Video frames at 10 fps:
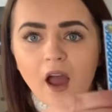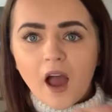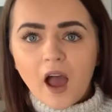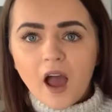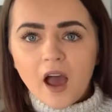
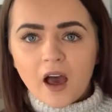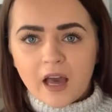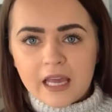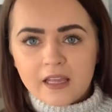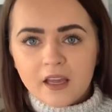
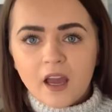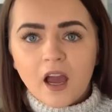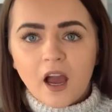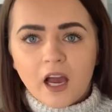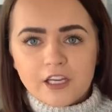I
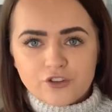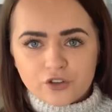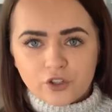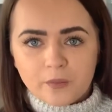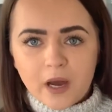
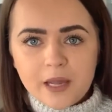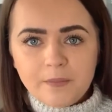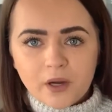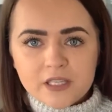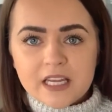draw my
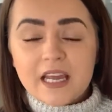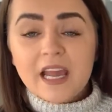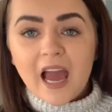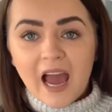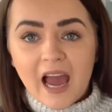
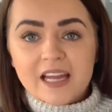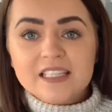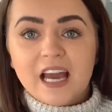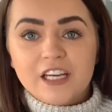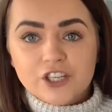body, hat
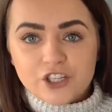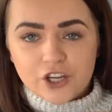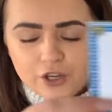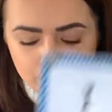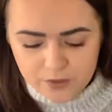and
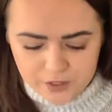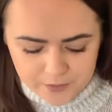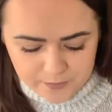shoes.